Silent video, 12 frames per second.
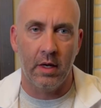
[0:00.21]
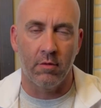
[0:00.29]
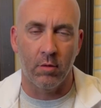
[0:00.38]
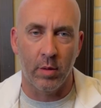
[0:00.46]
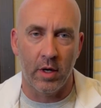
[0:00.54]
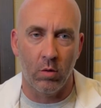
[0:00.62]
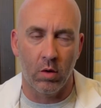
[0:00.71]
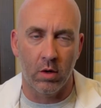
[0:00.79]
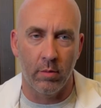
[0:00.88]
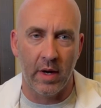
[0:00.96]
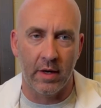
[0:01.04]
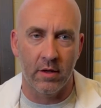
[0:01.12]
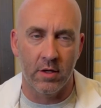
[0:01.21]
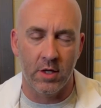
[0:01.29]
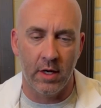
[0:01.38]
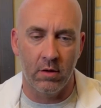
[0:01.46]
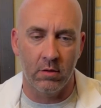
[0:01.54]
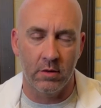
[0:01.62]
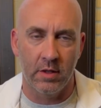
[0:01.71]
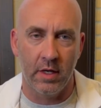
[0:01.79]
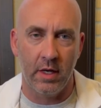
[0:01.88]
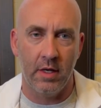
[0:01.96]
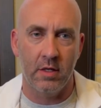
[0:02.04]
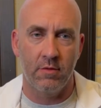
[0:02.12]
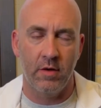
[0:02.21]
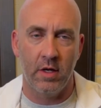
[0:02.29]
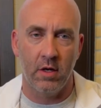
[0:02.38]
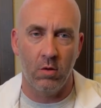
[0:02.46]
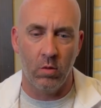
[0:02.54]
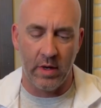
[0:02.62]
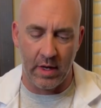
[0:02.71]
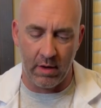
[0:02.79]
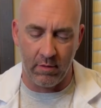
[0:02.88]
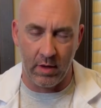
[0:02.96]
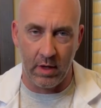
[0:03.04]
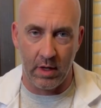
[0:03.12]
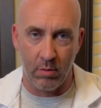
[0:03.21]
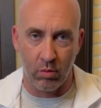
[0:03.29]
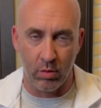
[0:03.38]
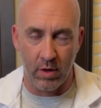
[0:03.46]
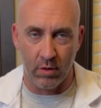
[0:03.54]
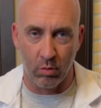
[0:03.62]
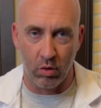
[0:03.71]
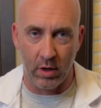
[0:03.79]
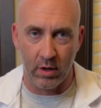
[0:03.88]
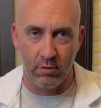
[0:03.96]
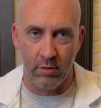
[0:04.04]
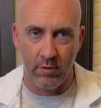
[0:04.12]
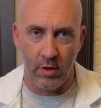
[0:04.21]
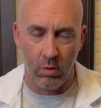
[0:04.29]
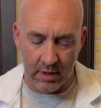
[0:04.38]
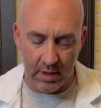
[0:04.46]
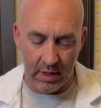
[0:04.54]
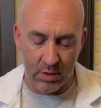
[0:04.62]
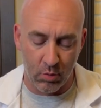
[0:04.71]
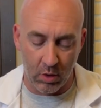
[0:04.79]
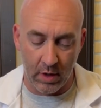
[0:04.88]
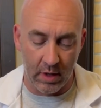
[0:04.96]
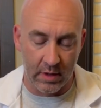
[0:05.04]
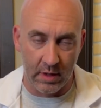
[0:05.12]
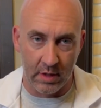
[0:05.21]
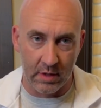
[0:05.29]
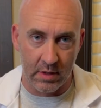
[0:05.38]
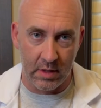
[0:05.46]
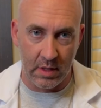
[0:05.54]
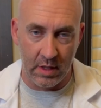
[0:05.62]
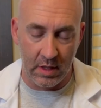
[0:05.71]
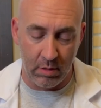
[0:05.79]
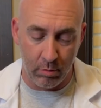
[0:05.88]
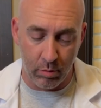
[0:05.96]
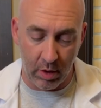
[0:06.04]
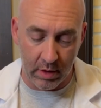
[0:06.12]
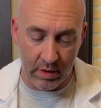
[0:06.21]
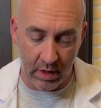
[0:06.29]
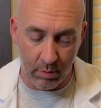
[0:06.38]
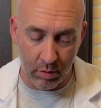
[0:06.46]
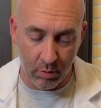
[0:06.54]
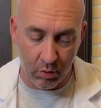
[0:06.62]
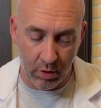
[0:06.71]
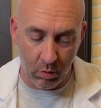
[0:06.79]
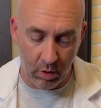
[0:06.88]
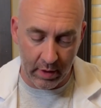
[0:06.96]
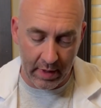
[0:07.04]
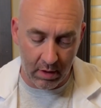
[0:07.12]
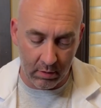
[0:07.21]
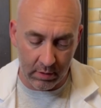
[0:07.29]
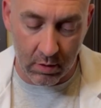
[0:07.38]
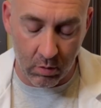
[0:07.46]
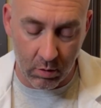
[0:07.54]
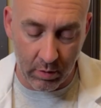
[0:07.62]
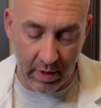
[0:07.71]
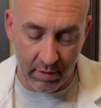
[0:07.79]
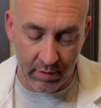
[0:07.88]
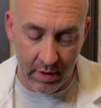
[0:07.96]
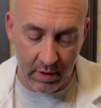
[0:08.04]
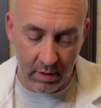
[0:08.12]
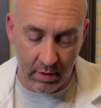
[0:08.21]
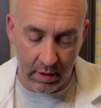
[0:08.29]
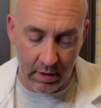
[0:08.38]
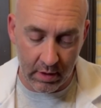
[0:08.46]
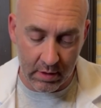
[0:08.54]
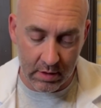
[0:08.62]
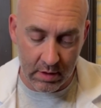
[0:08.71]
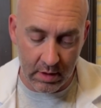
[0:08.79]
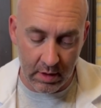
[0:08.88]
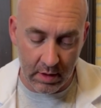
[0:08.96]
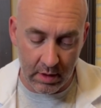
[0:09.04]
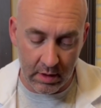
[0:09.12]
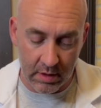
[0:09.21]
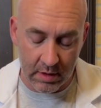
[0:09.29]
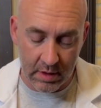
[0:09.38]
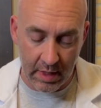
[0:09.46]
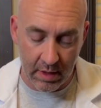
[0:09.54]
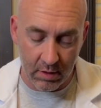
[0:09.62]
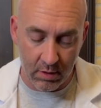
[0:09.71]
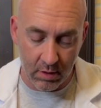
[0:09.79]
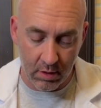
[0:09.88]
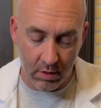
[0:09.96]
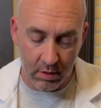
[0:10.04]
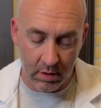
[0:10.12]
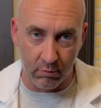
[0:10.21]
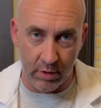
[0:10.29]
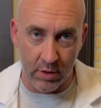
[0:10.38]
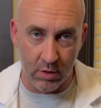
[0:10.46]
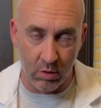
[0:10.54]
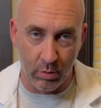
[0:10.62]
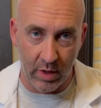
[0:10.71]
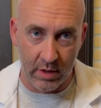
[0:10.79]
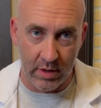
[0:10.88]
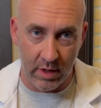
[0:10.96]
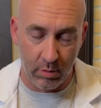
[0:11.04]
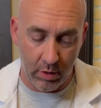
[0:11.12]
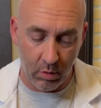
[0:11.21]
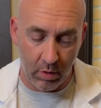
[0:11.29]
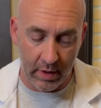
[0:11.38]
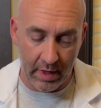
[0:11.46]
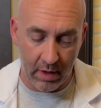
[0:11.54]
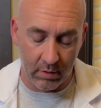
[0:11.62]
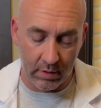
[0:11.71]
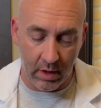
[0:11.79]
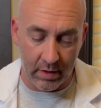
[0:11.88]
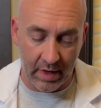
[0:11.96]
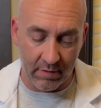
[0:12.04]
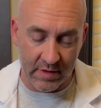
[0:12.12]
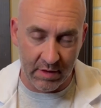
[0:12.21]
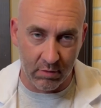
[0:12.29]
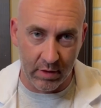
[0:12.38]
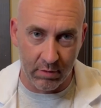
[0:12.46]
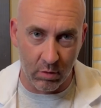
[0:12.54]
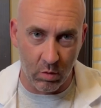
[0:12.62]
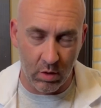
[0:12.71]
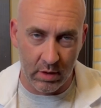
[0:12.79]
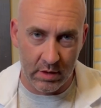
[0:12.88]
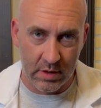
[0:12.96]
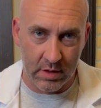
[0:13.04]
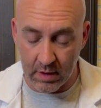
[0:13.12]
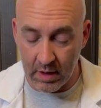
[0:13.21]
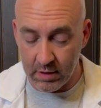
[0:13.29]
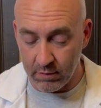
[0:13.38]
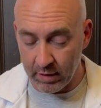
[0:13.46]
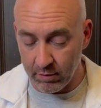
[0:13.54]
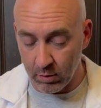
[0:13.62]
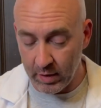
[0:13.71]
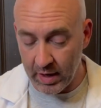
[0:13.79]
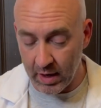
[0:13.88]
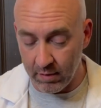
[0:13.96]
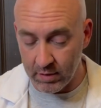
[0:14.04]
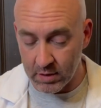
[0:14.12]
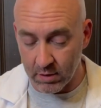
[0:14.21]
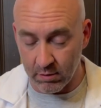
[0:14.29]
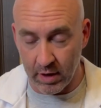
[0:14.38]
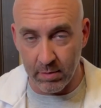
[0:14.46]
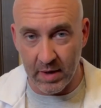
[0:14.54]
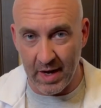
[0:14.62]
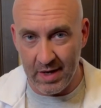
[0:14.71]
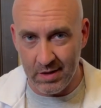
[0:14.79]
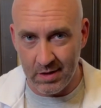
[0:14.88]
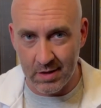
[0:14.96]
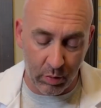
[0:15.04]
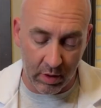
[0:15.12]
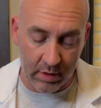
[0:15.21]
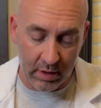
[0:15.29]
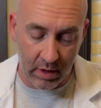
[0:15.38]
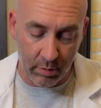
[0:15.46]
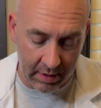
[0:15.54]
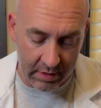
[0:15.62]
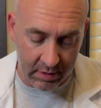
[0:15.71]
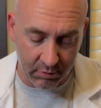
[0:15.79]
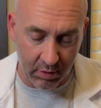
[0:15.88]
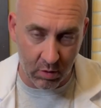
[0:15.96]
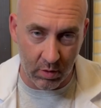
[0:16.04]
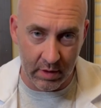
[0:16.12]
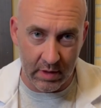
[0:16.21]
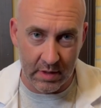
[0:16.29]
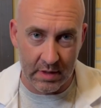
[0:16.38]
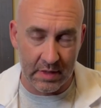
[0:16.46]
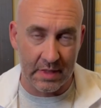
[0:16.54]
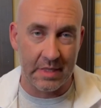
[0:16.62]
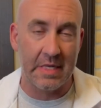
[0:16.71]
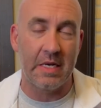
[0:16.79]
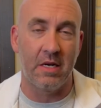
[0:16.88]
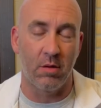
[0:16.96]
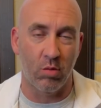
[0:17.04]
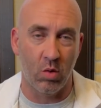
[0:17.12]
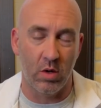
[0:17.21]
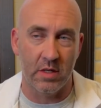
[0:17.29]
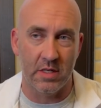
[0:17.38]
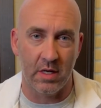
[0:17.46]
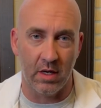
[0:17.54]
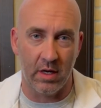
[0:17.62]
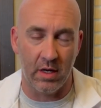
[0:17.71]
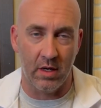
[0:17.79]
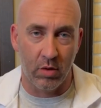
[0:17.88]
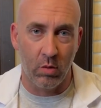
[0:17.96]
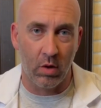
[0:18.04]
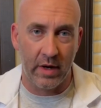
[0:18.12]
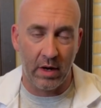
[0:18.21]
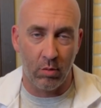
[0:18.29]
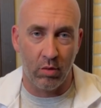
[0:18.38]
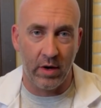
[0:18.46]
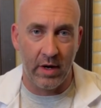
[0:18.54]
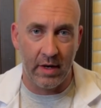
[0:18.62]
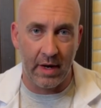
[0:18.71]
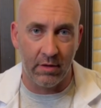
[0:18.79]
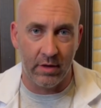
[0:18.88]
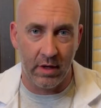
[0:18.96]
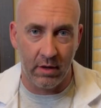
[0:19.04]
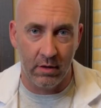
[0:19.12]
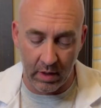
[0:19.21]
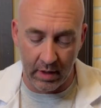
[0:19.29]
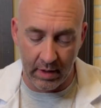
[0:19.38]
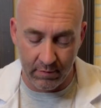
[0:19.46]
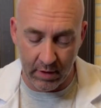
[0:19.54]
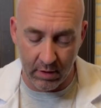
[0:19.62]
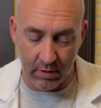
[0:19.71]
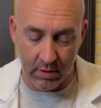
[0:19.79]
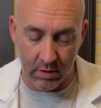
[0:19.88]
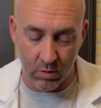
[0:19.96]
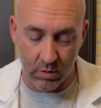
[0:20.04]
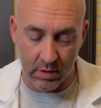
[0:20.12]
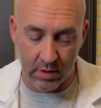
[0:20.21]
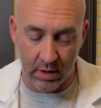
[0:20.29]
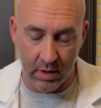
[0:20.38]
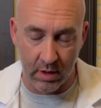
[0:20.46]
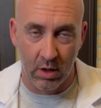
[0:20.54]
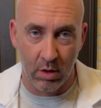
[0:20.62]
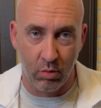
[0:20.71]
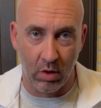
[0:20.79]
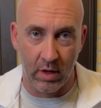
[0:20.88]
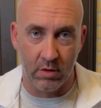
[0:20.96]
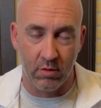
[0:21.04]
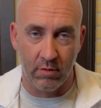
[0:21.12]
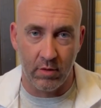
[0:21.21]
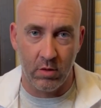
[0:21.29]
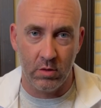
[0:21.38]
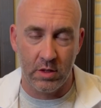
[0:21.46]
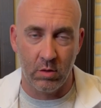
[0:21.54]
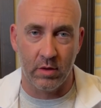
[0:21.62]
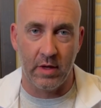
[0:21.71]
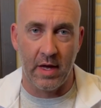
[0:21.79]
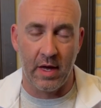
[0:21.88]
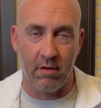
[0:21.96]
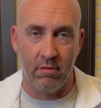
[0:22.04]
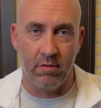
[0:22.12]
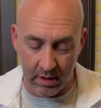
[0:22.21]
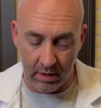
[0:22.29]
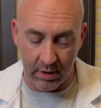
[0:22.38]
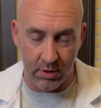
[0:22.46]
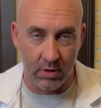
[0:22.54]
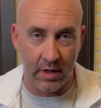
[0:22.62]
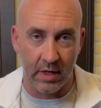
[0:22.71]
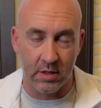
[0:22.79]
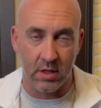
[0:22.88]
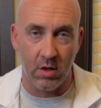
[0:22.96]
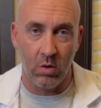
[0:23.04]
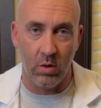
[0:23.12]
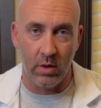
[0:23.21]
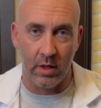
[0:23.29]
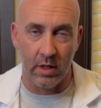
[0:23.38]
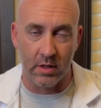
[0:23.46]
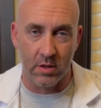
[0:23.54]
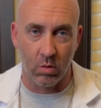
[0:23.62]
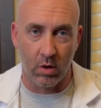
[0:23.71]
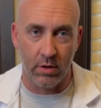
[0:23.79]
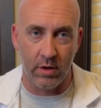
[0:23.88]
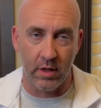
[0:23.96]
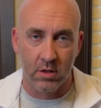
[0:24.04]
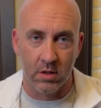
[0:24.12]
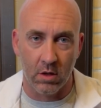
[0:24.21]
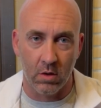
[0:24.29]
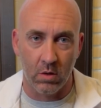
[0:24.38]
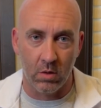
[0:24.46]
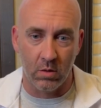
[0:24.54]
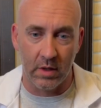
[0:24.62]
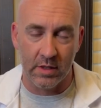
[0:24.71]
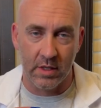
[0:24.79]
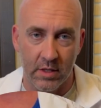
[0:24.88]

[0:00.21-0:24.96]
everybody, welcome back to the channel. Today's video we have another product review. Today's product is the Bucked Up Pre-Workout. The one we have here is the standard original Bucked Up Pre-Workout. They have several different ones. Today's flavor we have is the Grape Gains. Bucked Up, as of recording this, is the #1 selling pre-workout brand out there. I figured this was a good product to review, see what they have, and let you guys know, is it worth it? So let's get